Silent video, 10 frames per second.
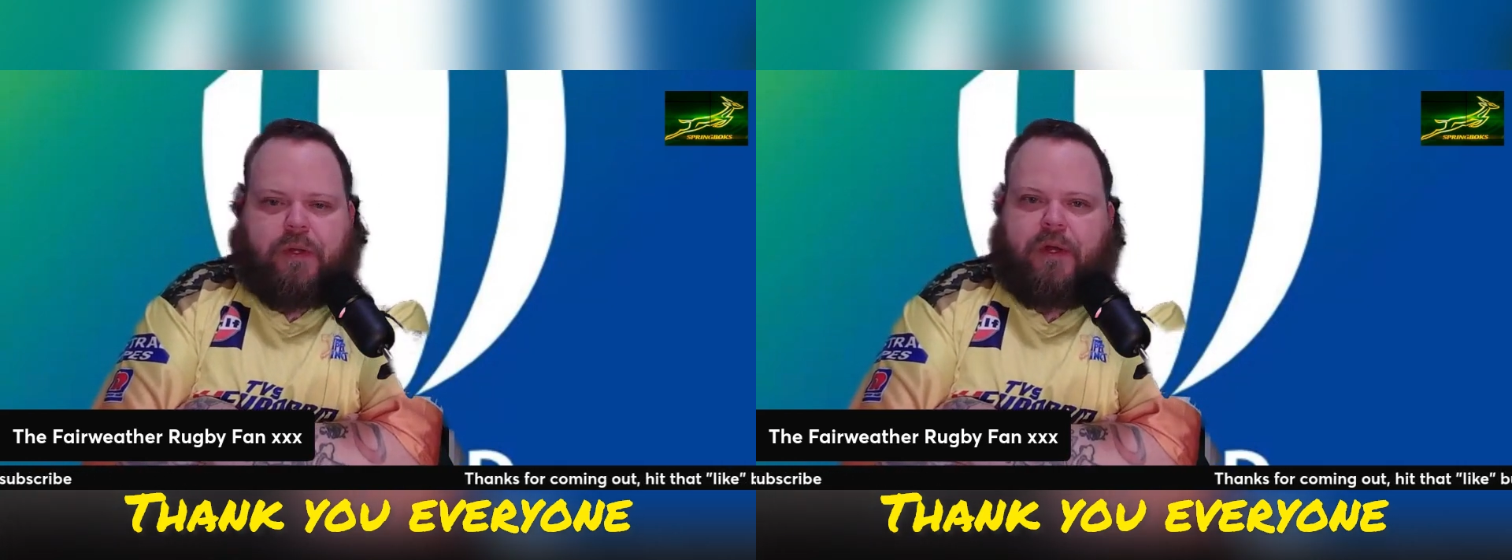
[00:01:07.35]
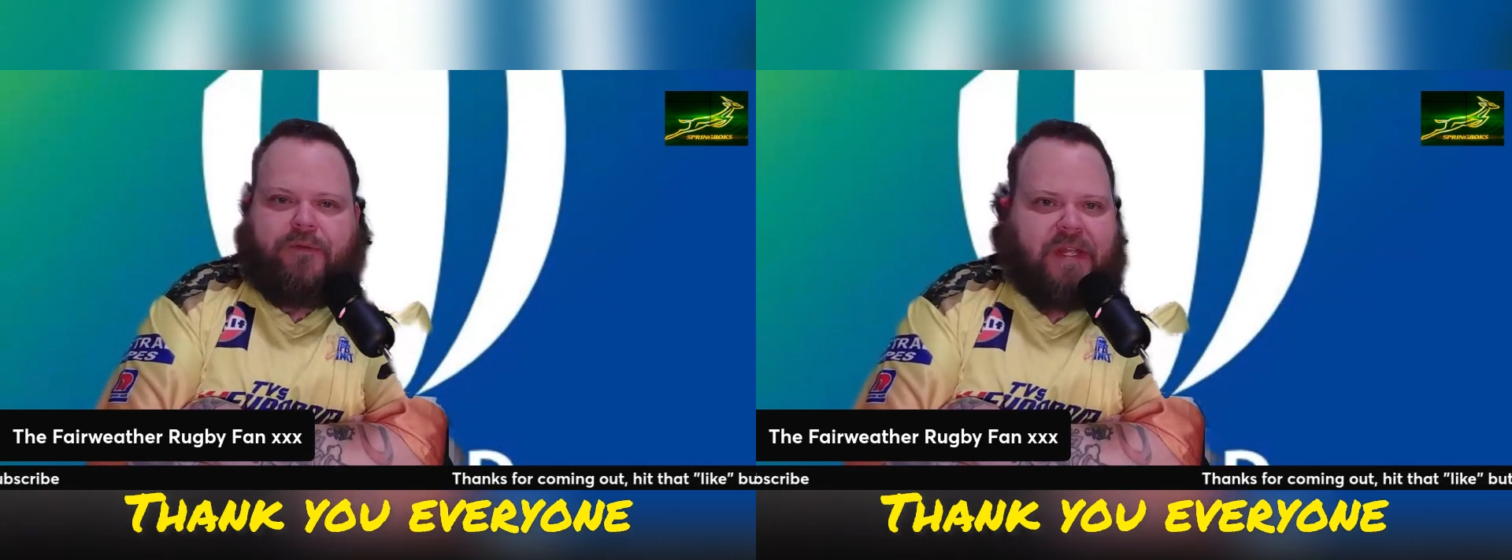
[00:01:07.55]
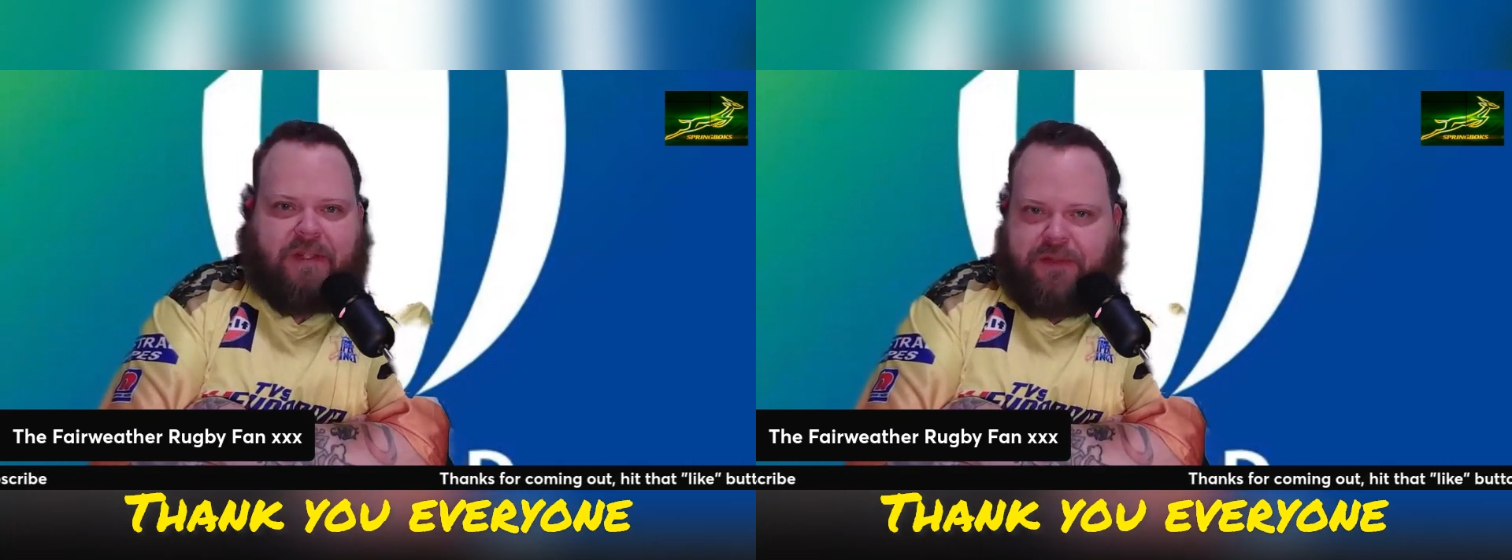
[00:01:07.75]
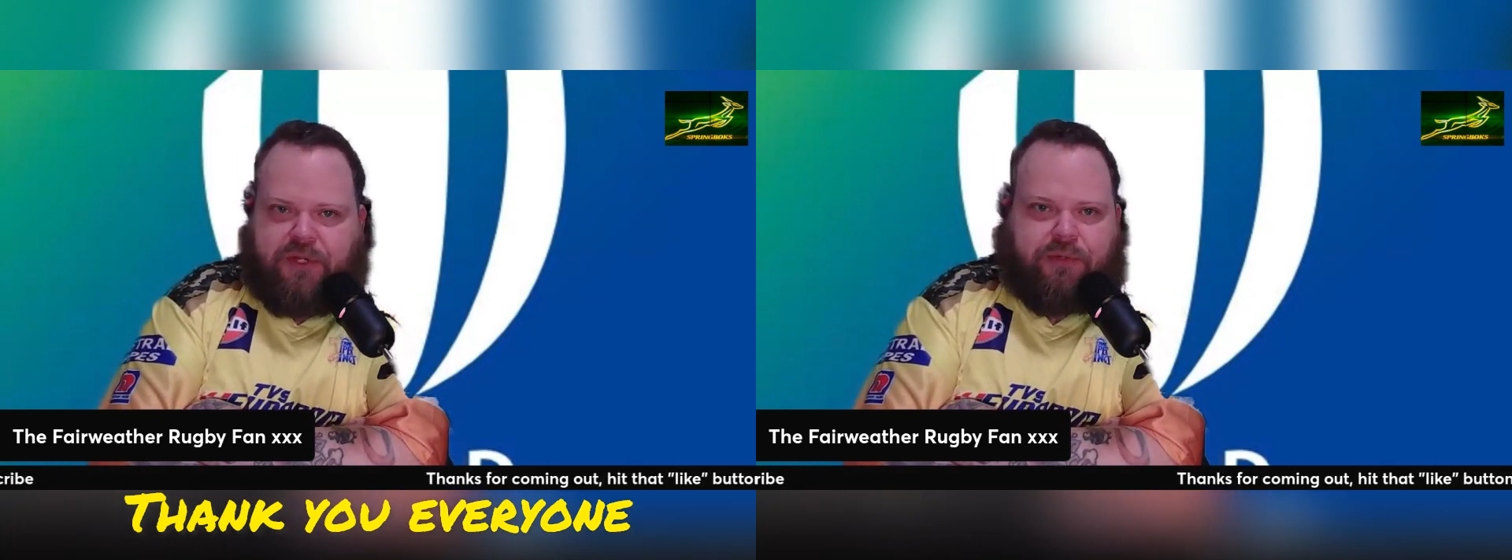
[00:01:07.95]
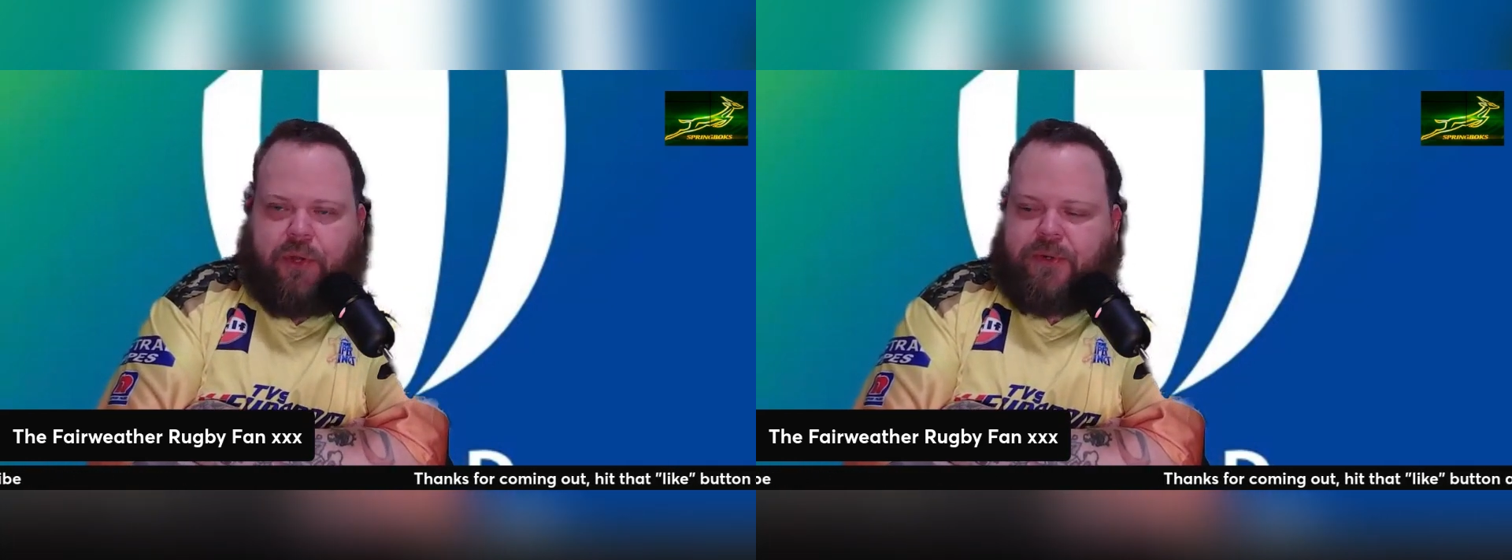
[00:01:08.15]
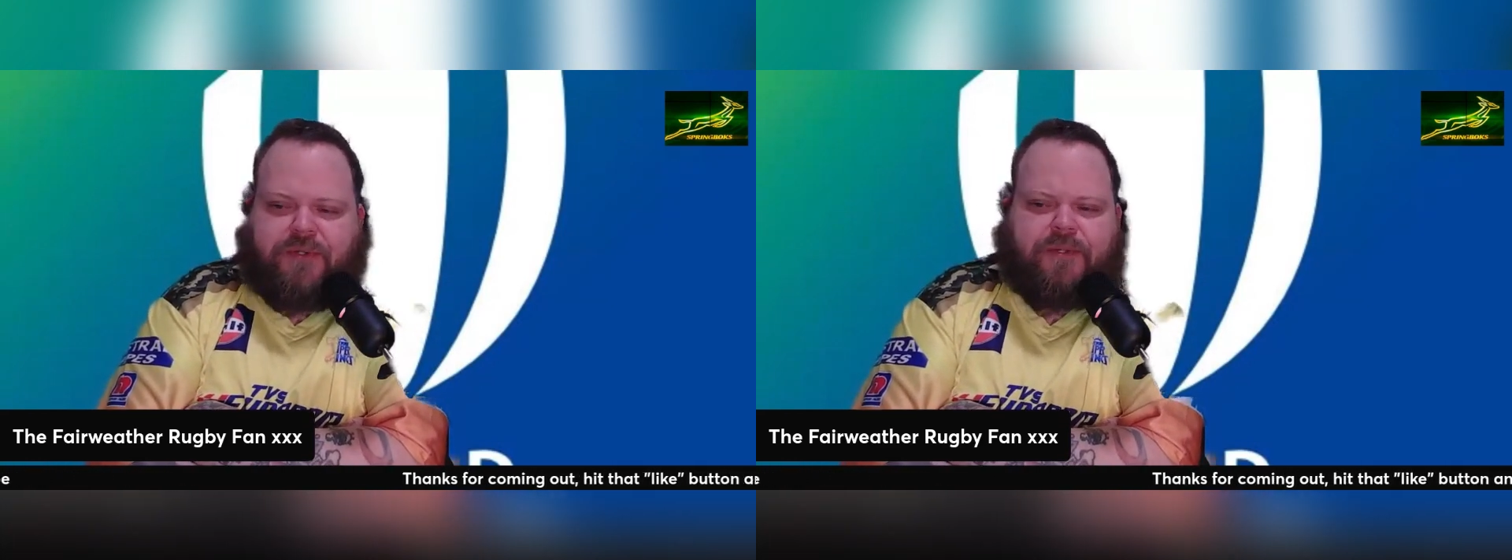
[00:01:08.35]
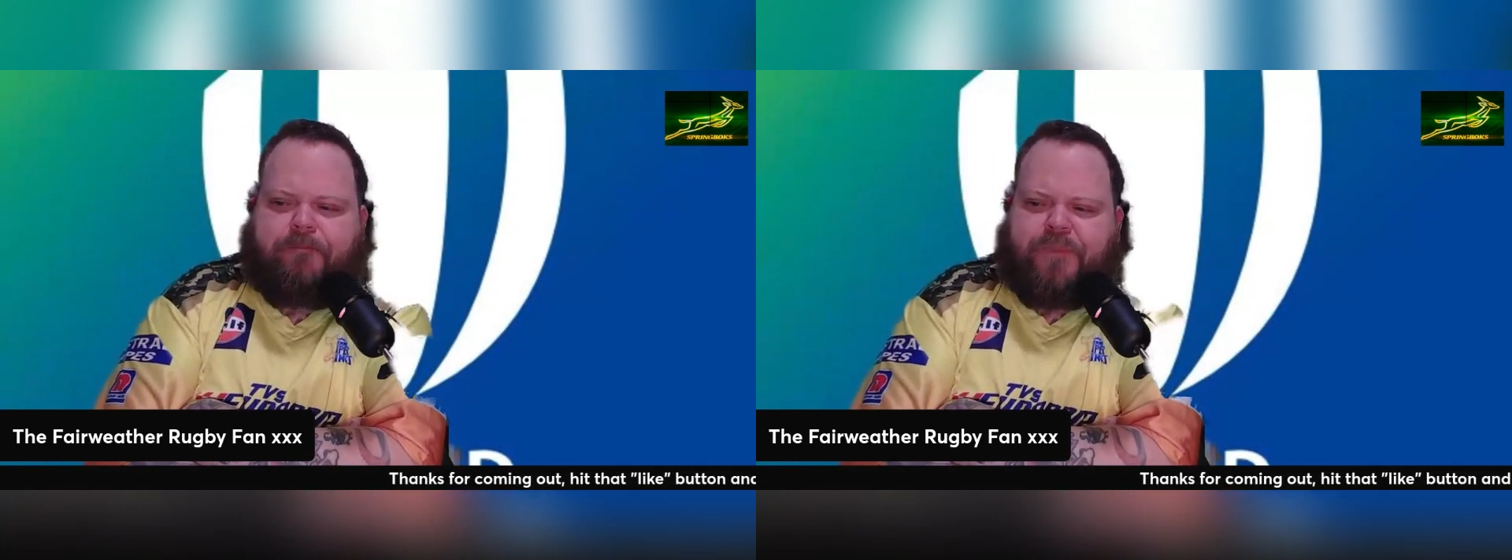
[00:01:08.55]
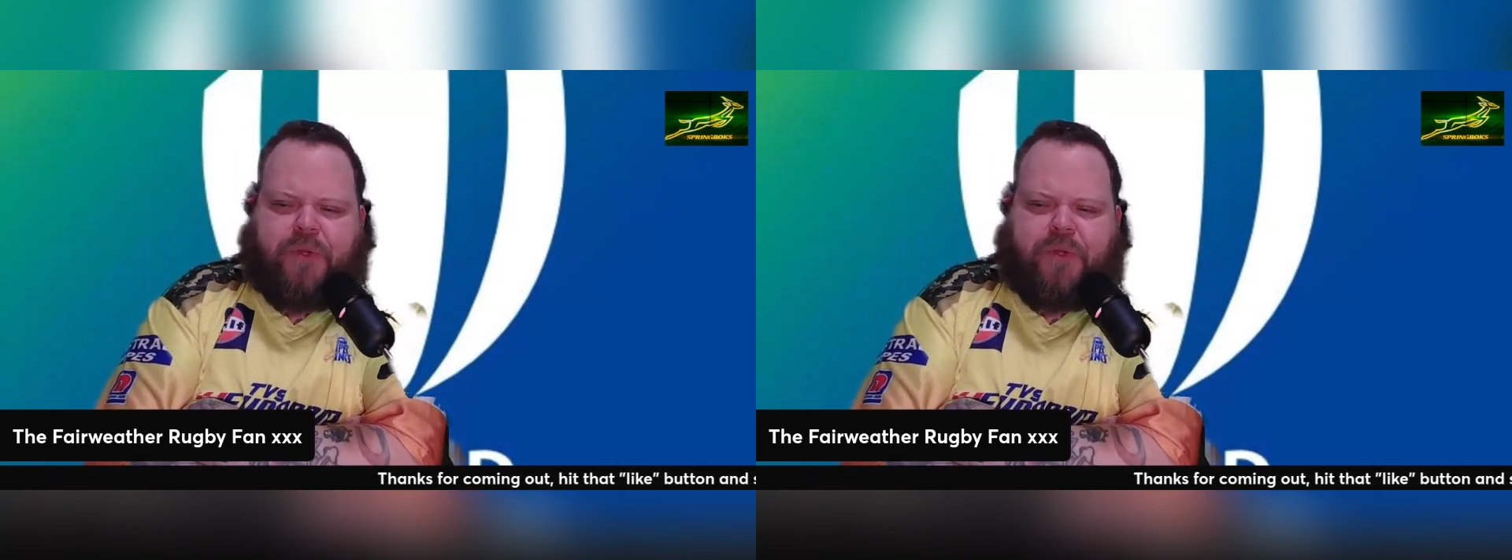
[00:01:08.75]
of anything you'll notice.